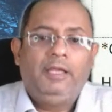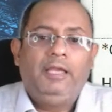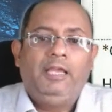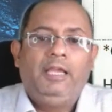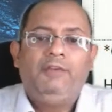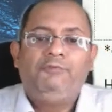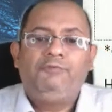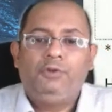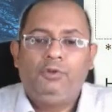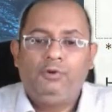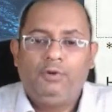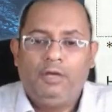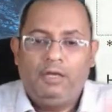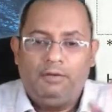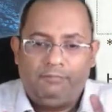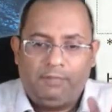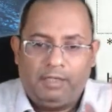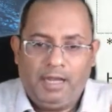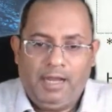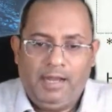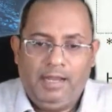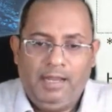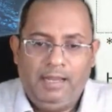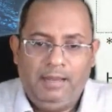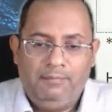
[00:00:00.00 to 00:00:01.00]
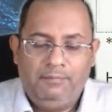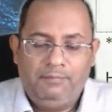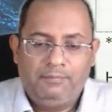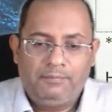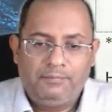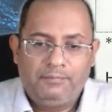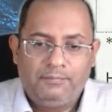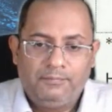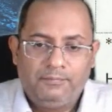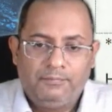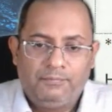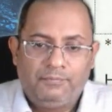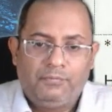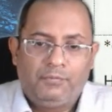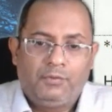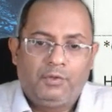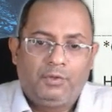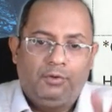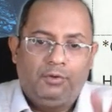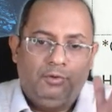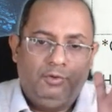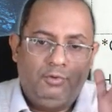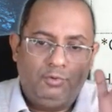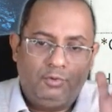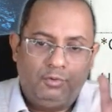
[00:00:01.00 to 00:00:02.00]
If you have time,
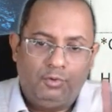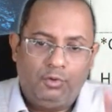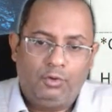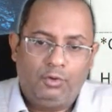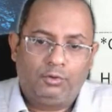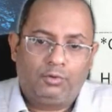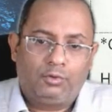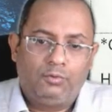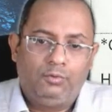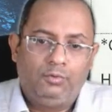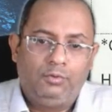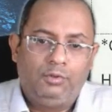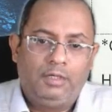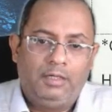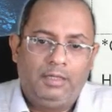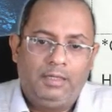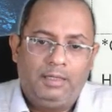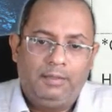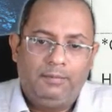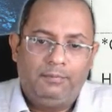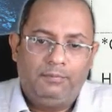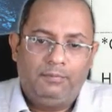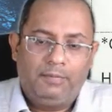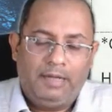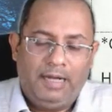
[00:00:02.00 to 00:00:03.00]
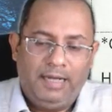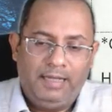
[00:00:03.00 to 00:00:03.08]
you go through the